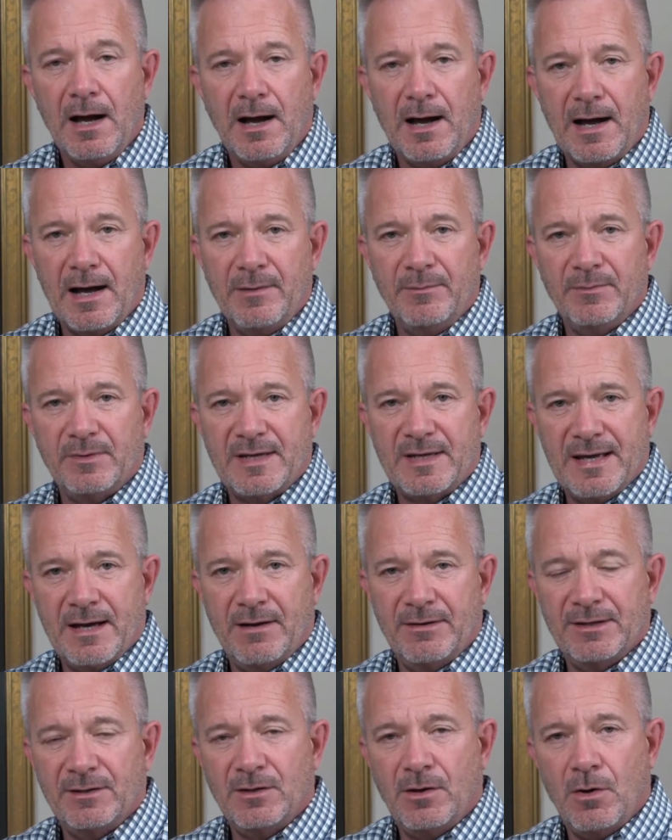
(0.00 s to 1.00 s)
I'm
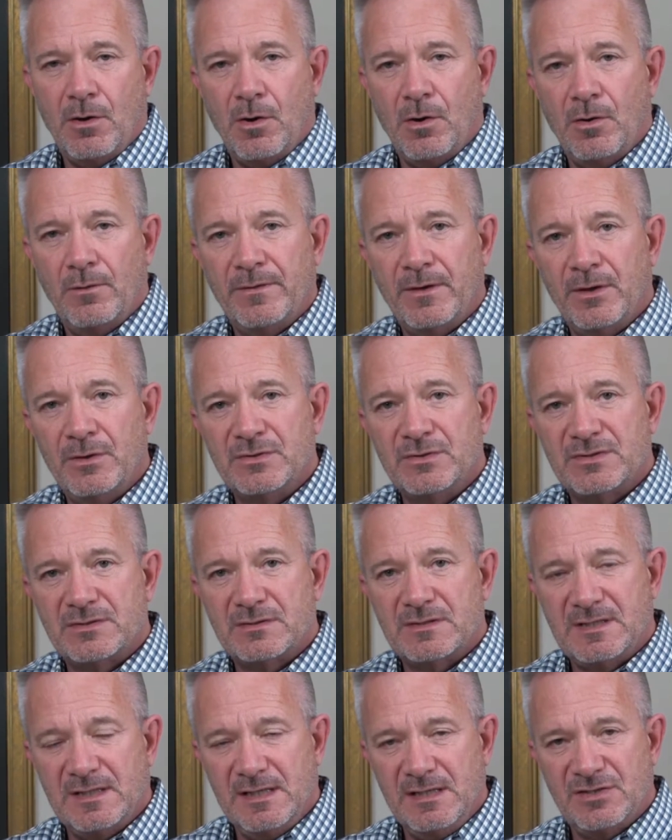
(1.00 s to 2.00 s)
counting on those
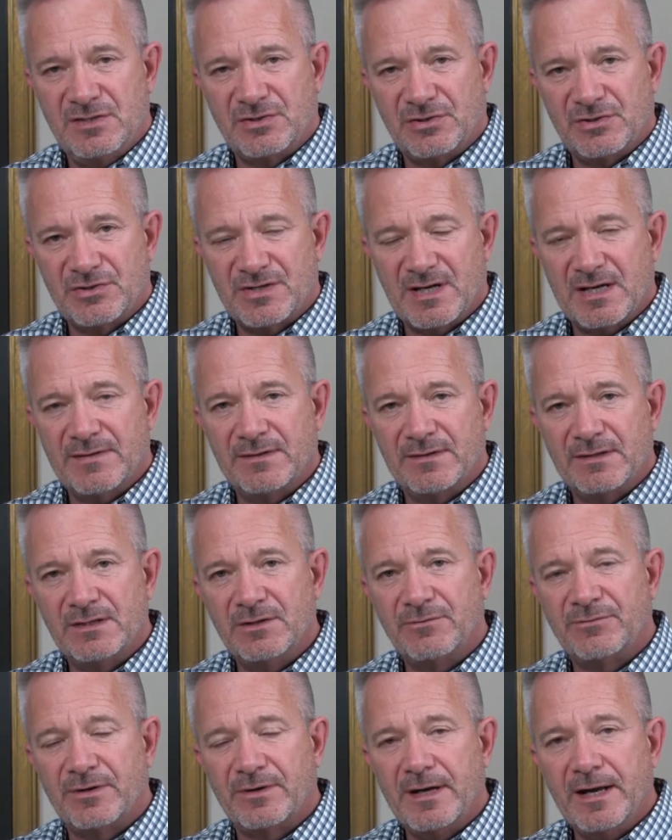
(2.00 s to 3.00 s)
teachers in the
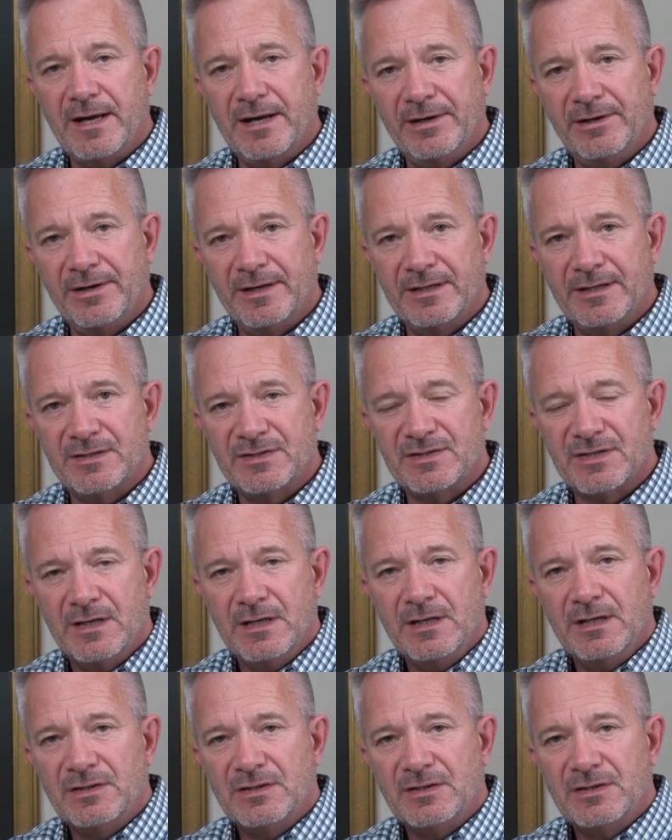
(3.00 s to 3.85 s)
different areas